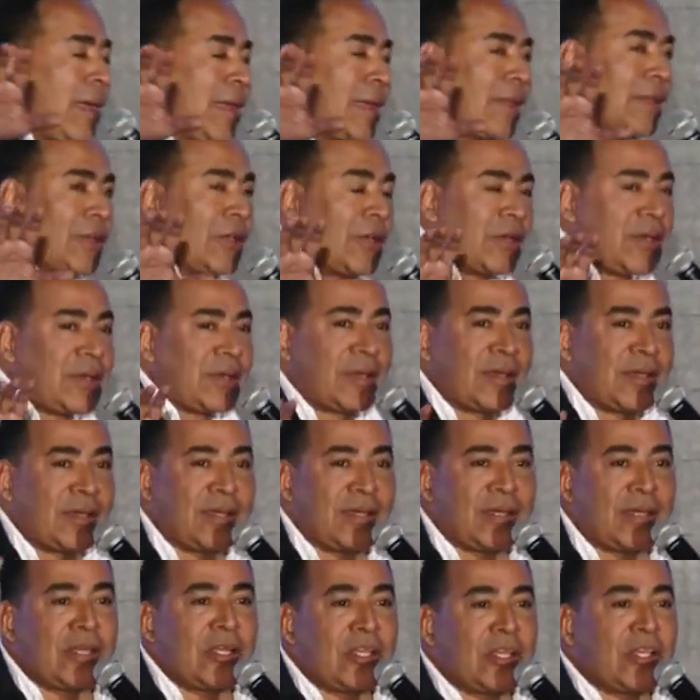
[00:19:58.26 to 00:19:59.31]
Look,
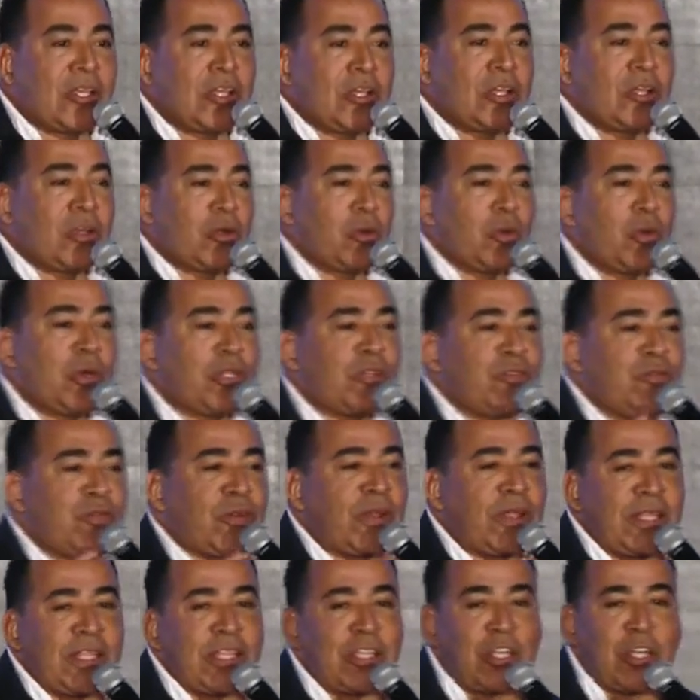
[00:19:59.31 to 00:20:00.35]
when you're
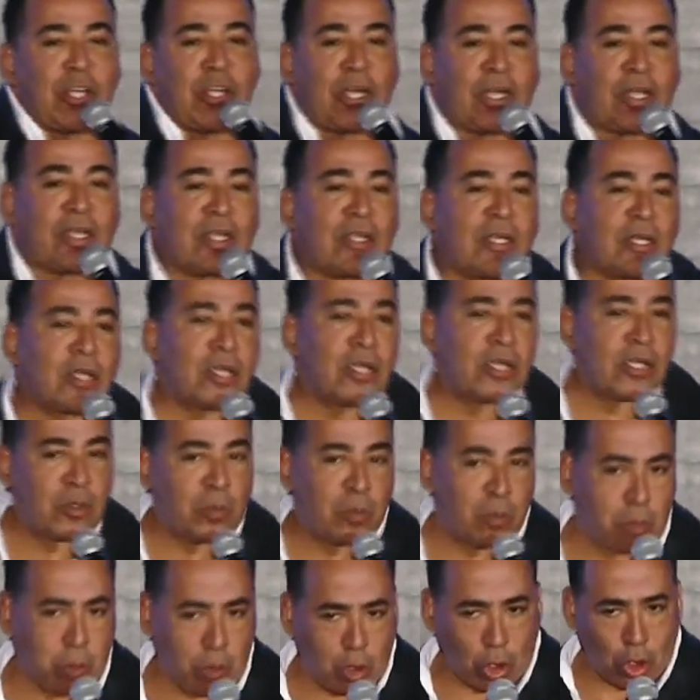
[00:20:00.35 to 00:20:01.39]
feeling good,
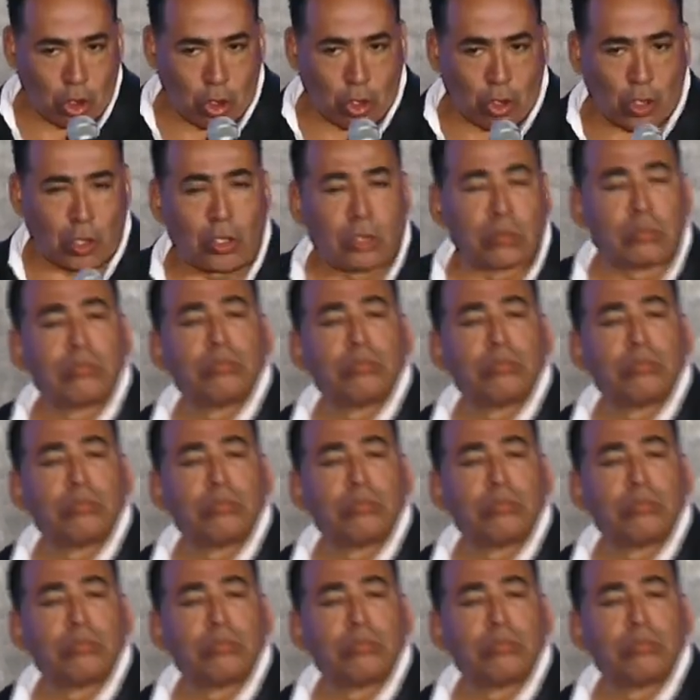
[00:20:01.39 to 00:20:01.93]
plural.